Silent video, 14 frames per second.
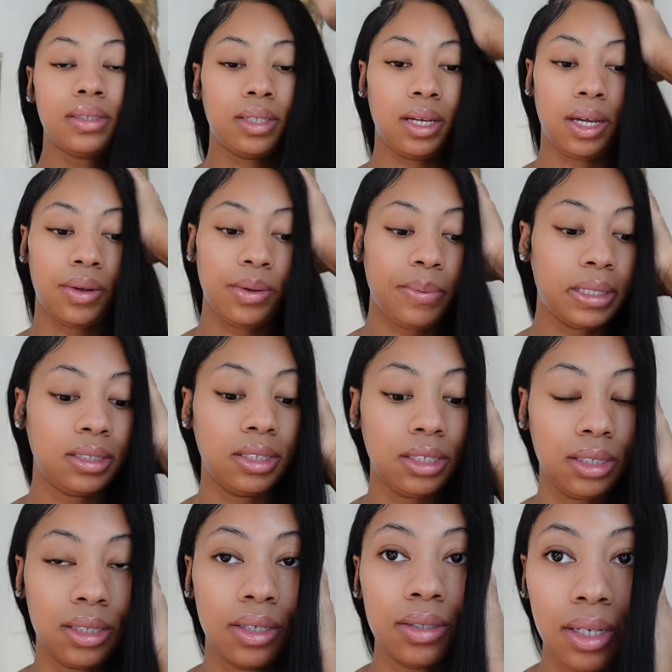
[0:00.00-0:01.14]
So yeah, we're about to
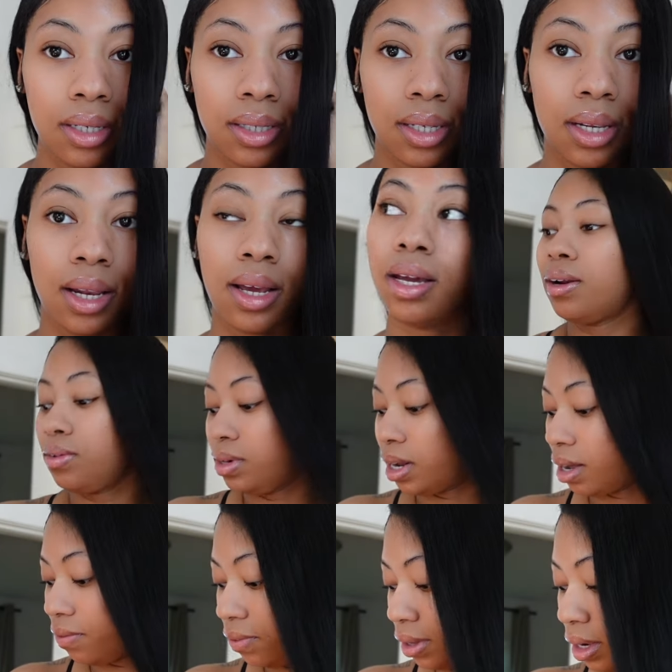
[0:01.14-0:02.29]
just go to the salon. I do
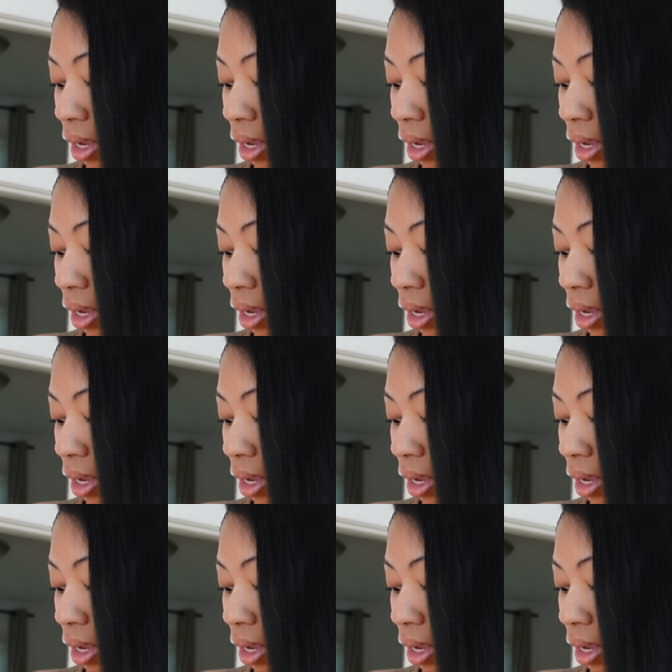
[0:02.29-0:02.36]
not feel